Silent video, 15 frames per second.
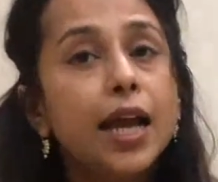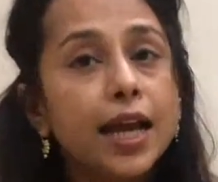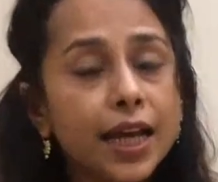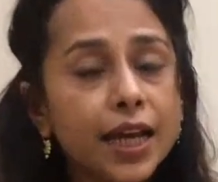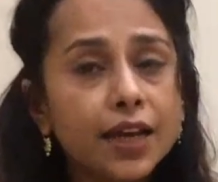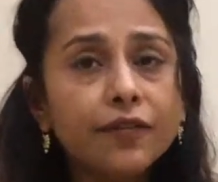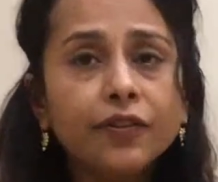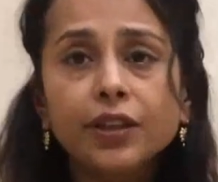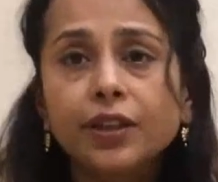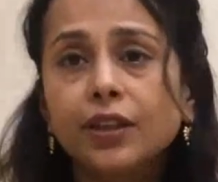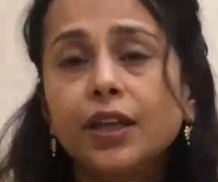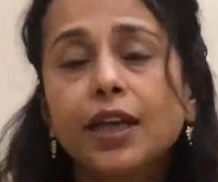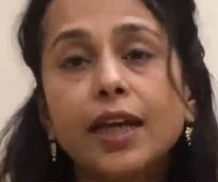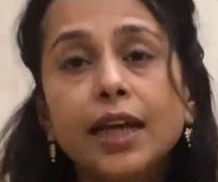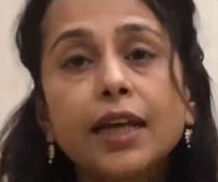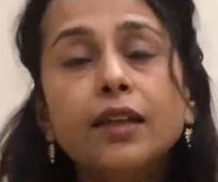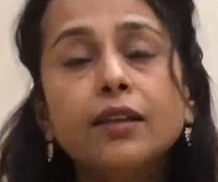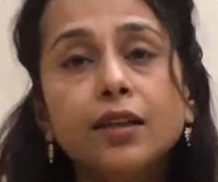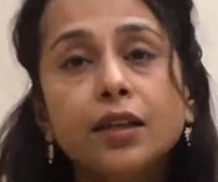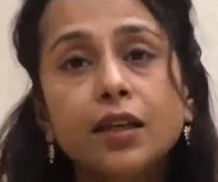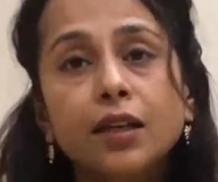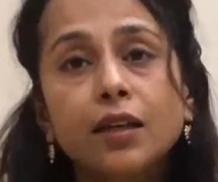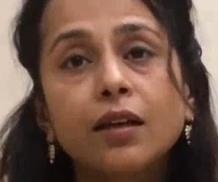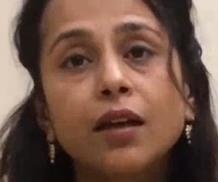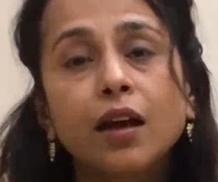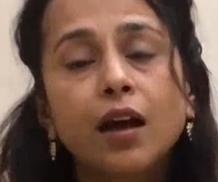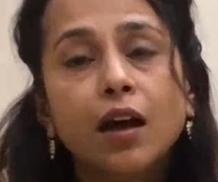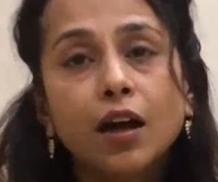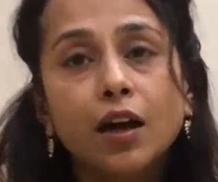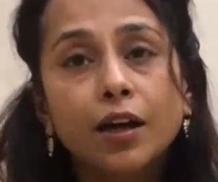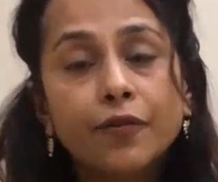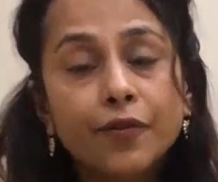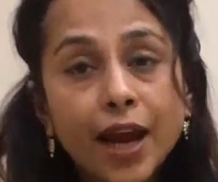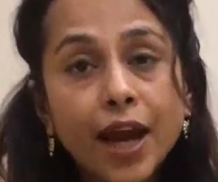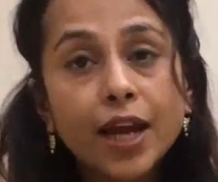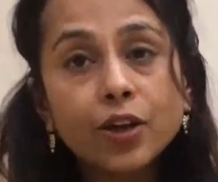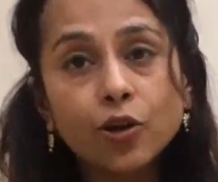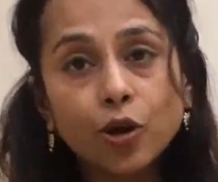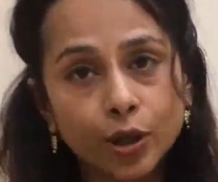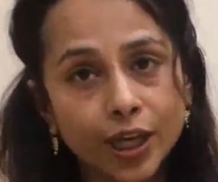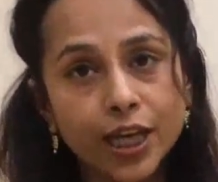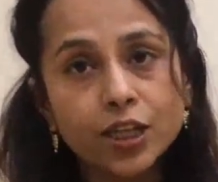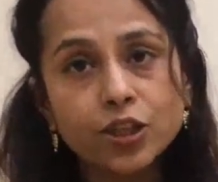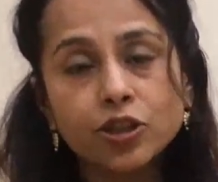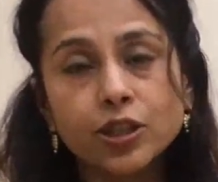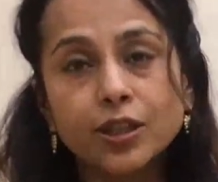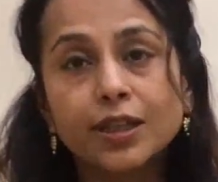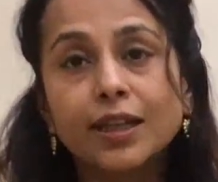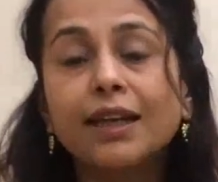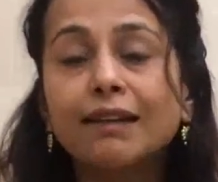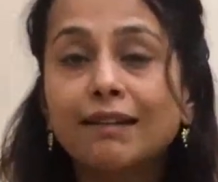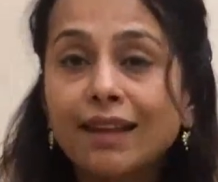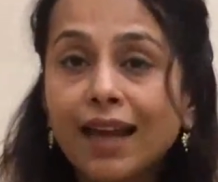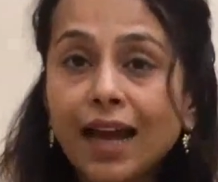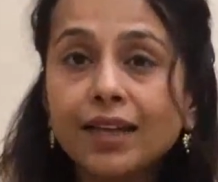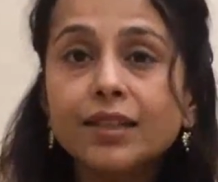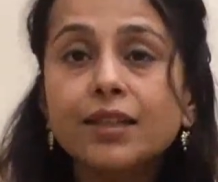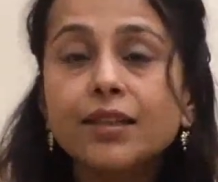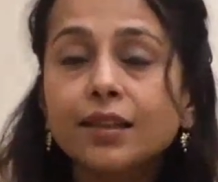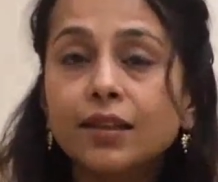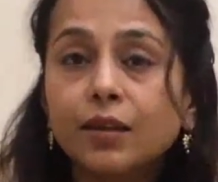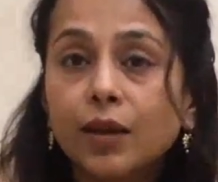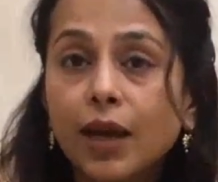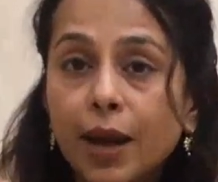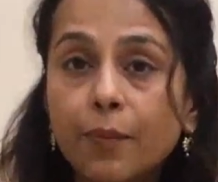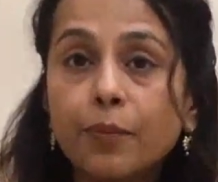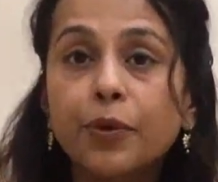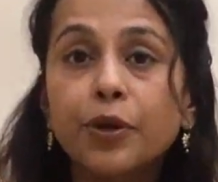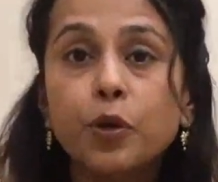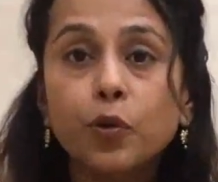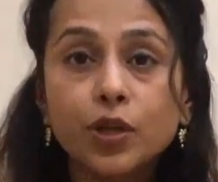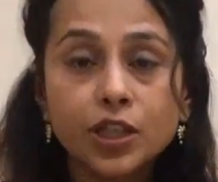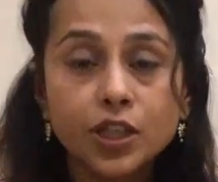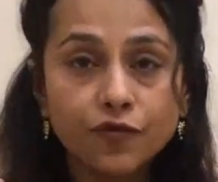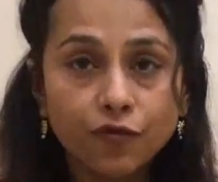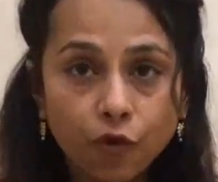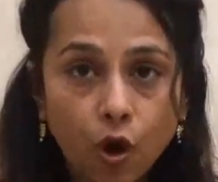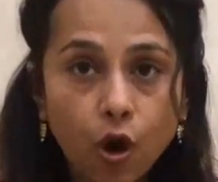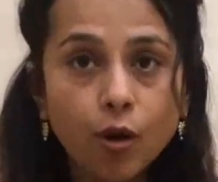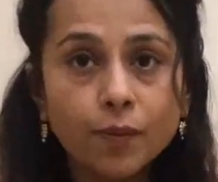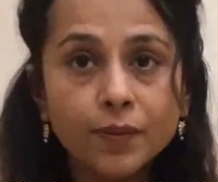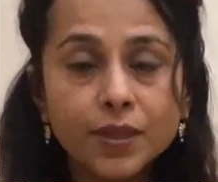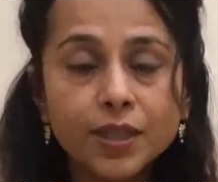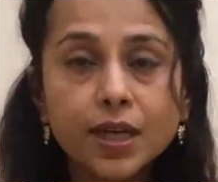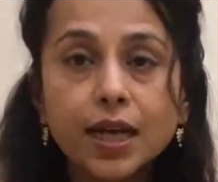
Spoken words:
Even in the rare occasion that the embryo is formed,